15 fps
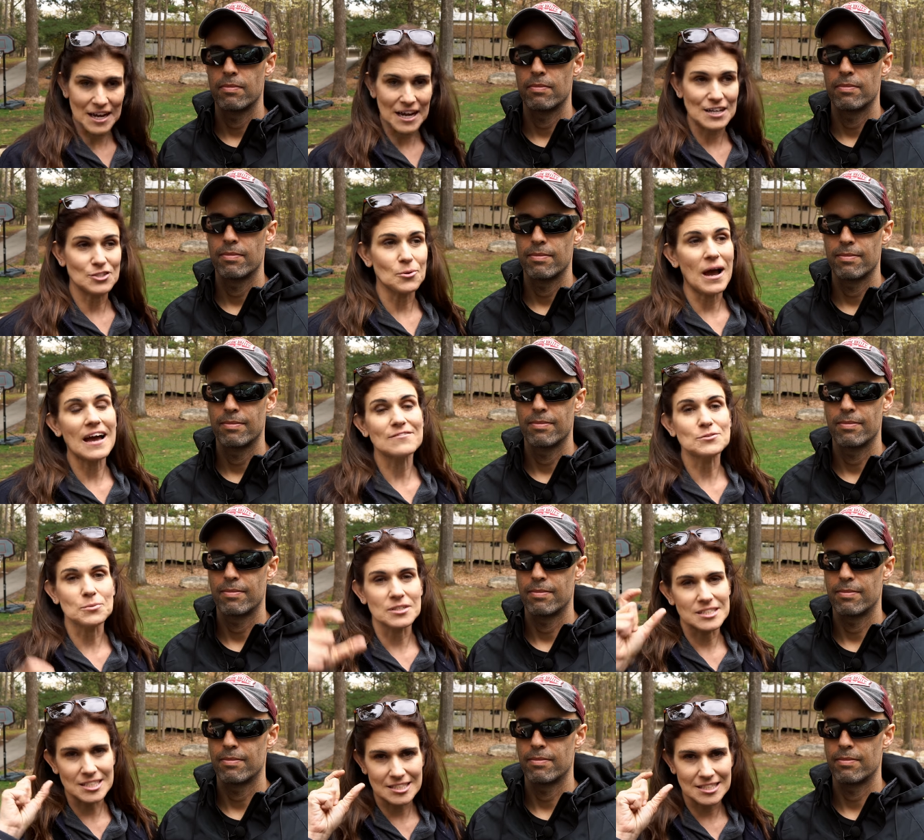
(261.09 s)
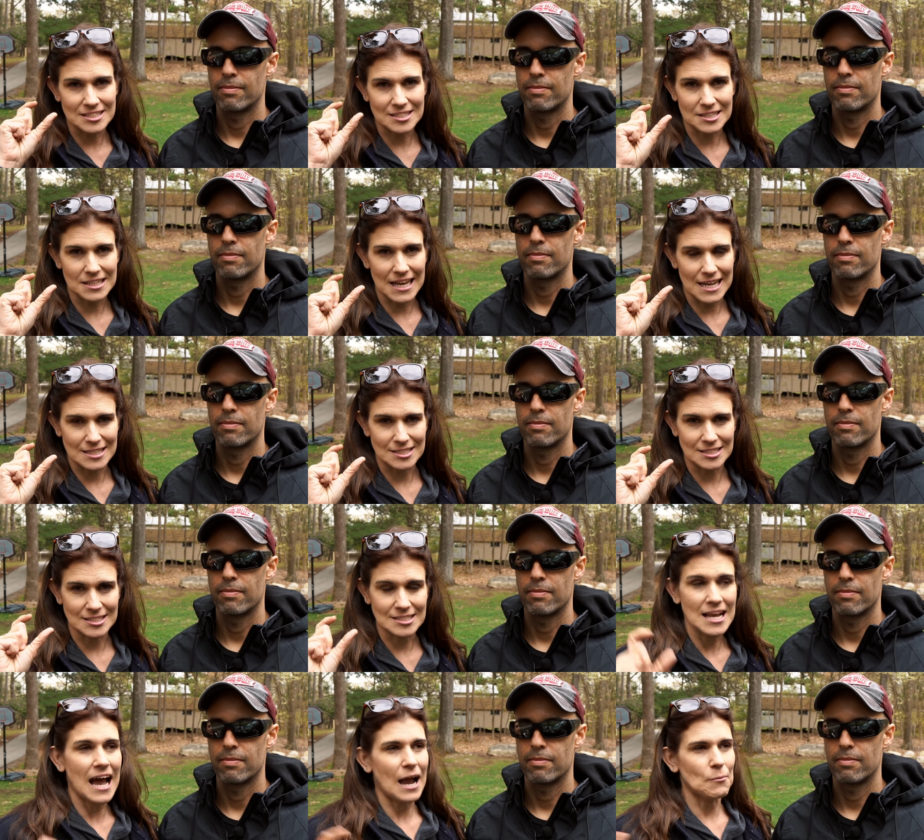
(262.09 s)
Speaker 1: eye, so I have to wear distance
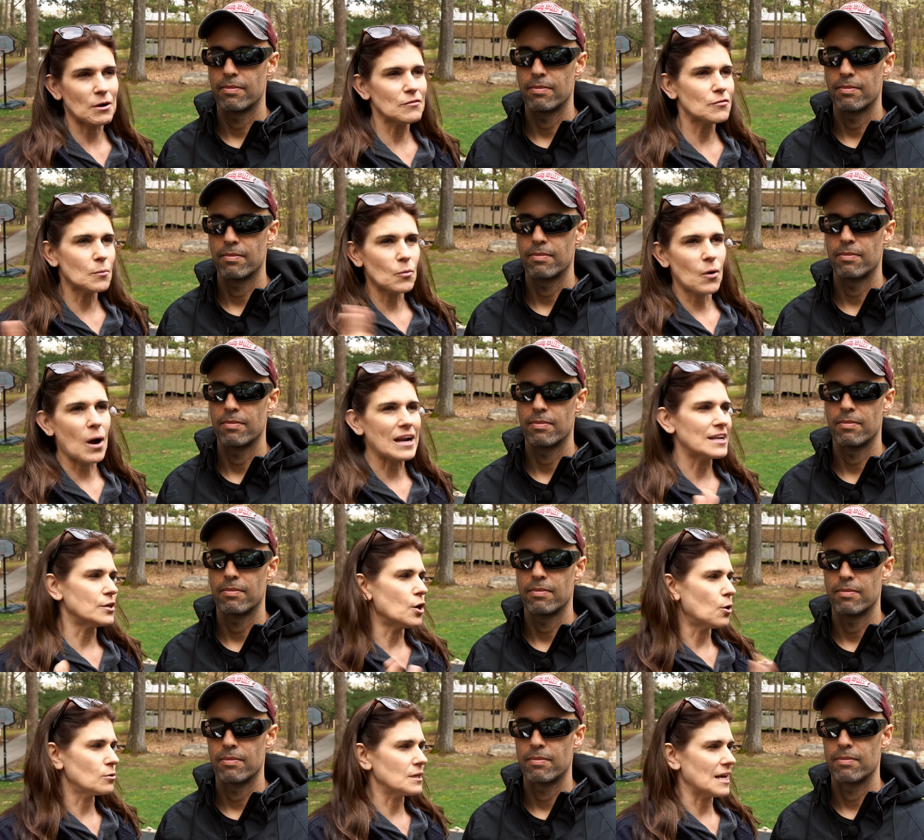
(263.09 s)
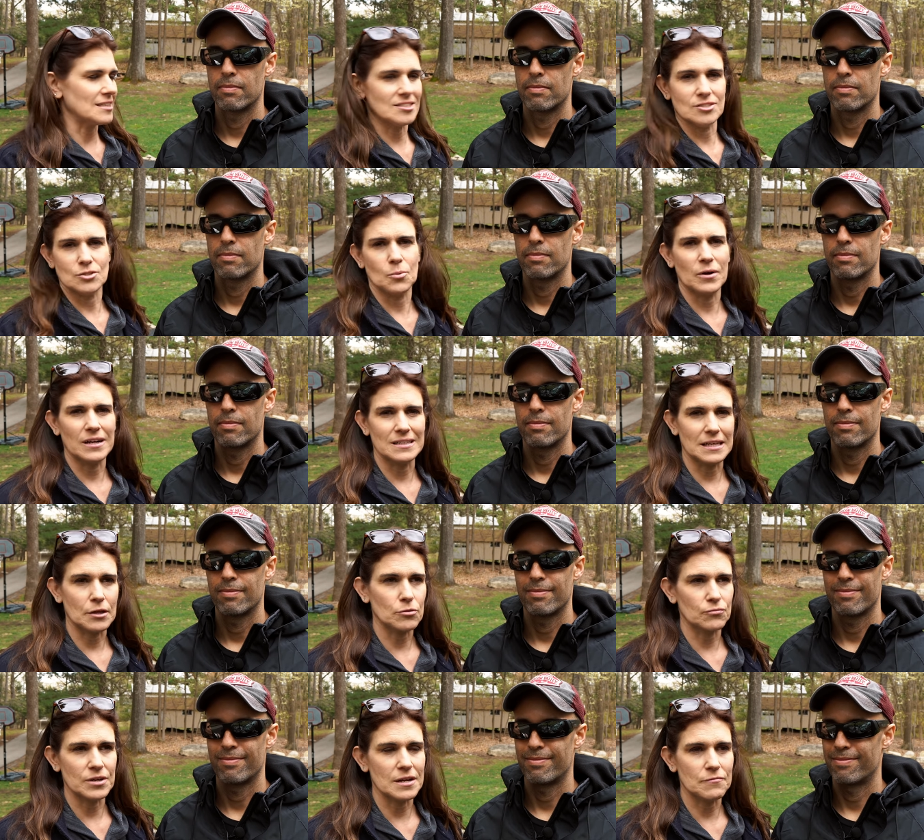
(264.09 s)
glasses. I went from wanting no glasses to wearing like
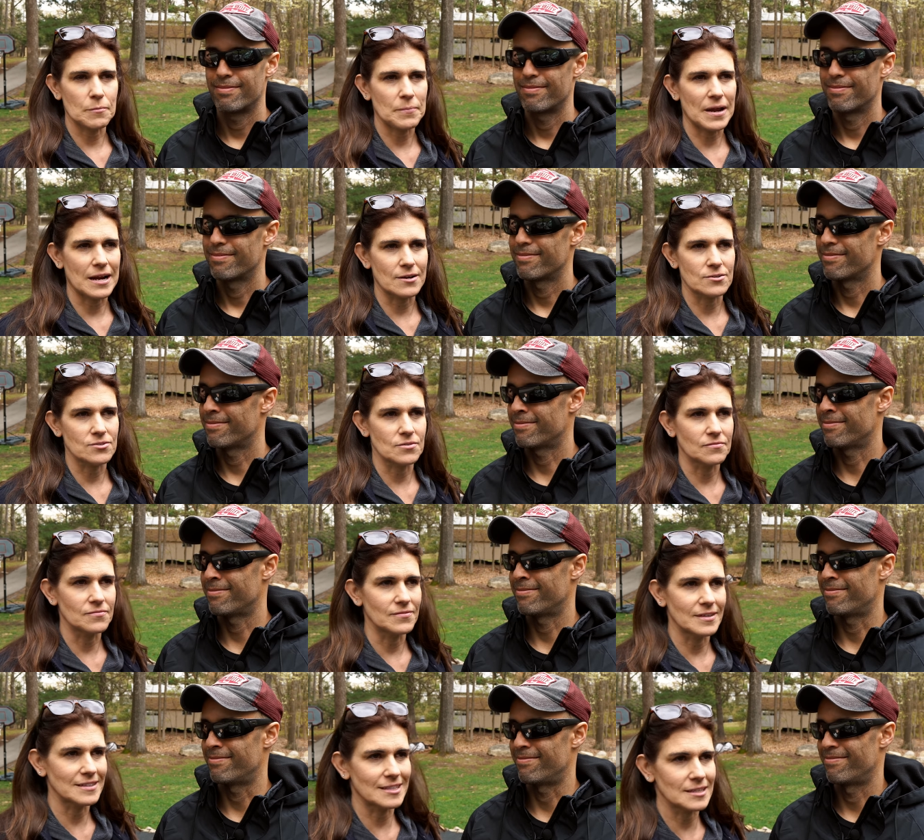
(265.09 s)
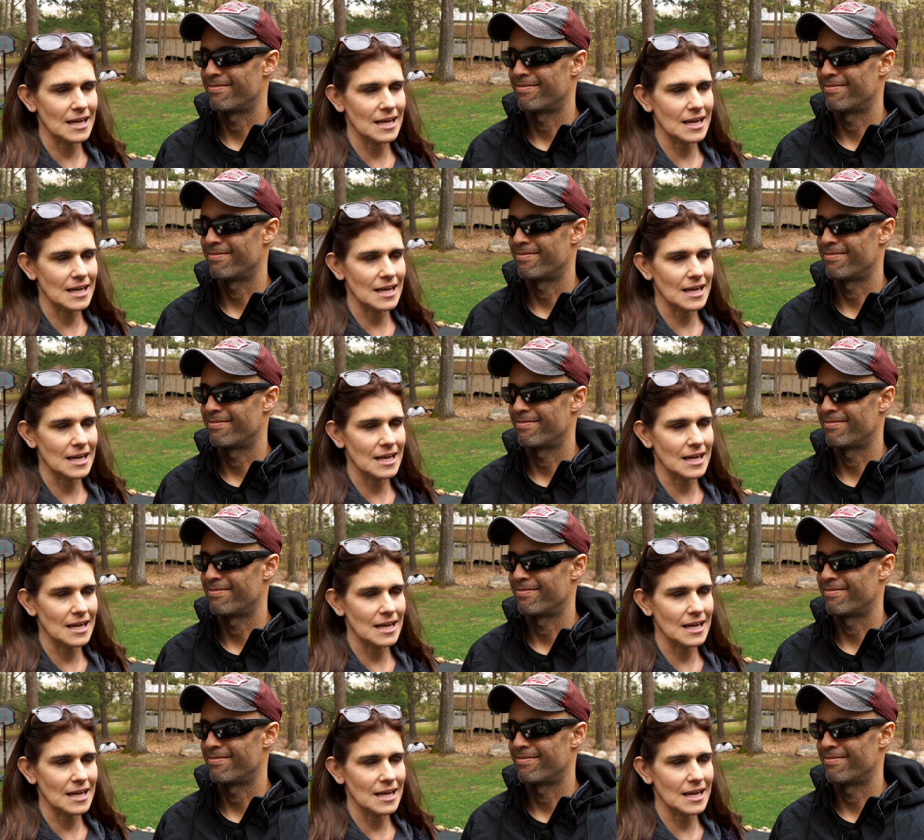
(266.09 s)
three different pairs of